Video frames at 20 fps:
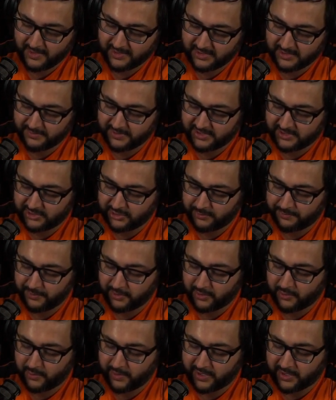to be super
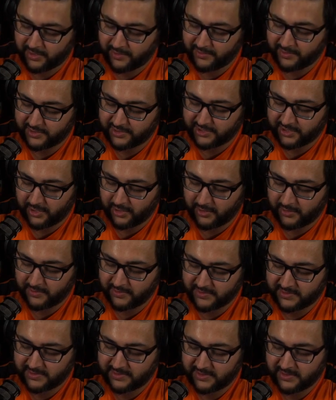quick on their
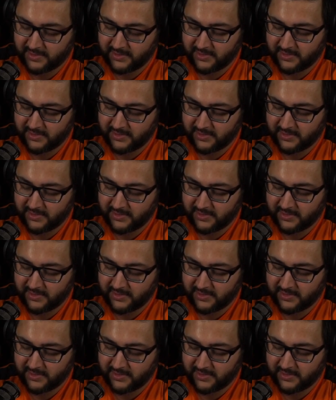toes.